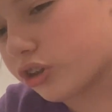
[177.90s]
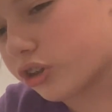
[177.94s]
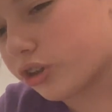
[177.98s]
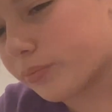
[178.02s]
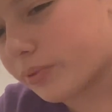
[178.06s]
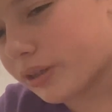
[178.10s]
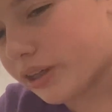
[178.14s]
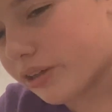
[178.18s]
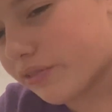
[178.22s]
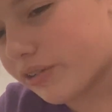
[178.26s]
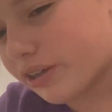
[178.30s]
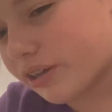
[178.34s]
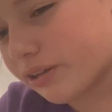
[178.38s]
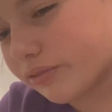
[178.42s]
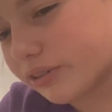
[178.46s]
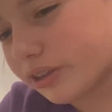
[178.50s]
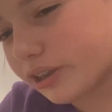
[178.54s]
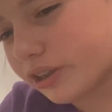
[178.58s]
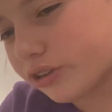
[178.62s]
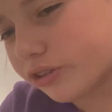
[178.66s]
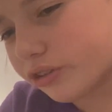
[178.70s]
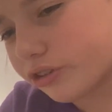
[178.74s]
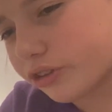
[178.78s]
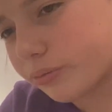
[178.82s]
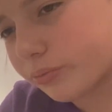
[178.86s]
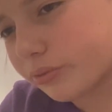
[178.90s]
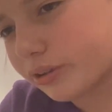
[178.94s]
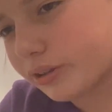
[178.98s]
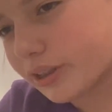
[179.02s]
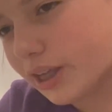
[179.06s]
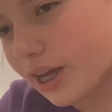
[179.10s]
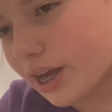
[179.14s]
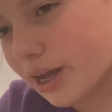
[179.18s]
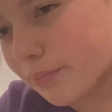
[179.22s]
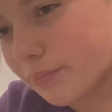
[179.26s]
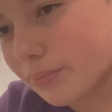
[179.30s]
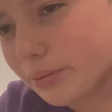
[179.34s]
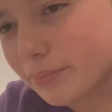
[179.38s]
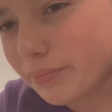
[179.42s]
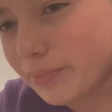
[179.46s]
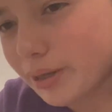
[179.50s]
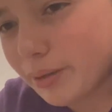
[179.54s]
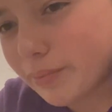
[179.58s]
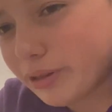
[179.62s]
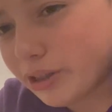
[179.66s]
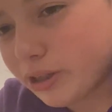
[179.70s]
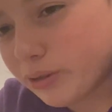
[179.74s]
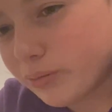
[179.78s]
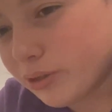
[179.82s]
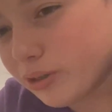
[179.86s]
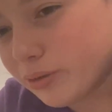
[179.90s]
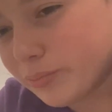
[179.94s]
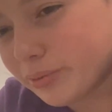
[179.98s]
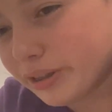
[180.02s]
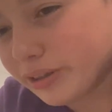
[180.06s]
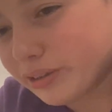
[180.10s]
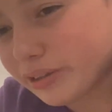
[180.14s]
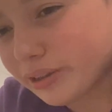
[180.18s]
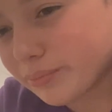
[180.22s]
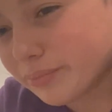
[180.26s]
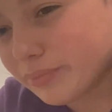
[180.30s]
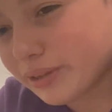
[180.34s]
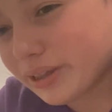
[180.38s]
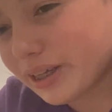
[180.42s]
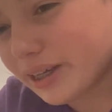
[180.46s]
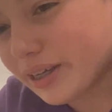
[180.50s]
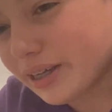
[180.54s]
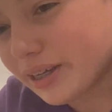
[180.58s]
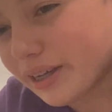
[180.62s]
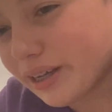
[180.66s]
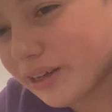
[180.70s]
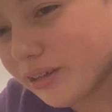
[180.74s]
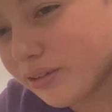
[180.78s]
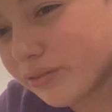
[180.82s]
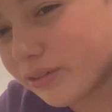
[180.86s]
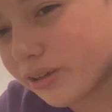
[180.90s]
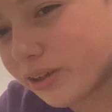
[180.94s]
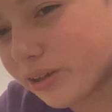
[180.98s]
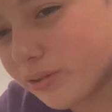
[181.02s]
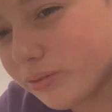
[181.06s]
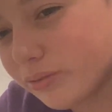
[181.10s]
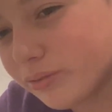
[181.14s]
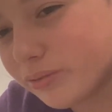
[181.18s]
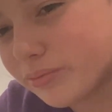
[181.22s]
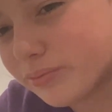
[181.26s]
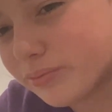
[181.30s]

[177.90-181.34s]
derby around here, so sad, but maybe there will be someday. I don't know.